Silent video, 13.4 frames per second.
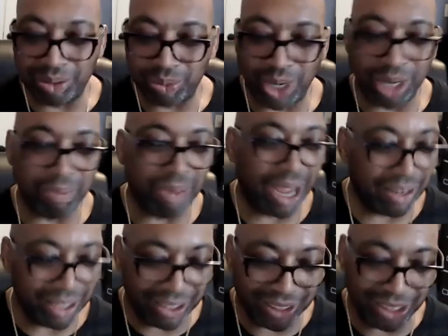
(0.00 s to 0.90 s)
one of
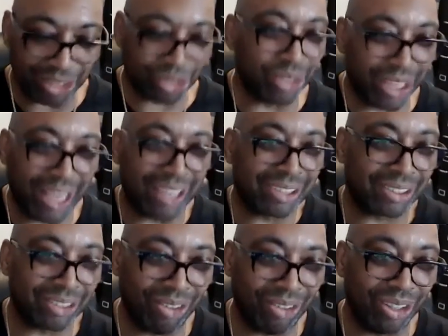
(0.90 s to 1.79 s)
my initial
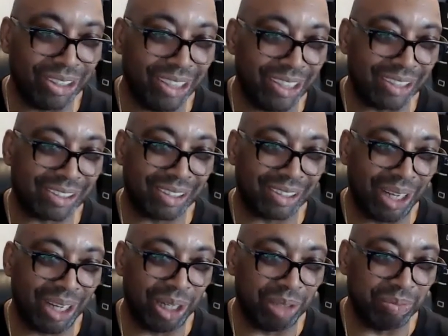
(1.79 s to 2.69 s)
guests on this
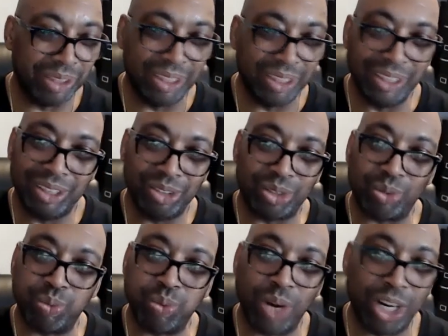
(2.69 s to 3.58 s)

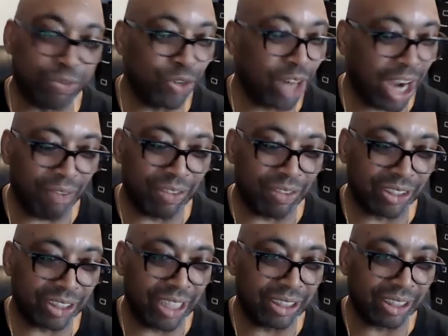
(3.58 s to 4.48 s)
wonderful
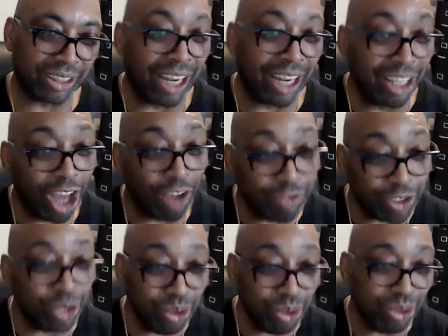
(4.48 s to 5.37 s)
conversation. I love
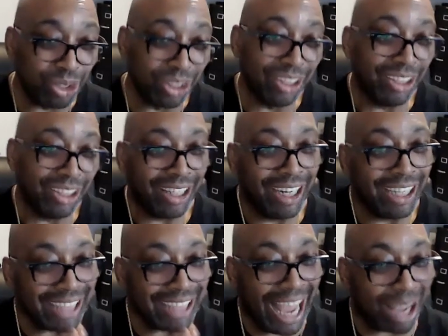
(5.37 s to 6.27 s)
you, and
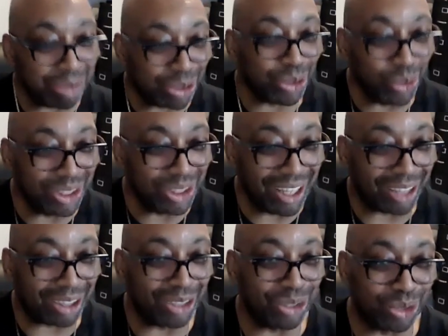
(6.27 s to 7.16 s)
there's absolutely
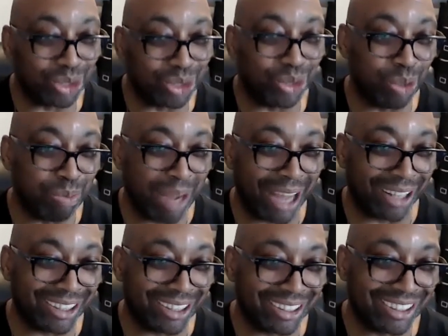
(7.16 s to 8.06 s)
nothing you can do about it.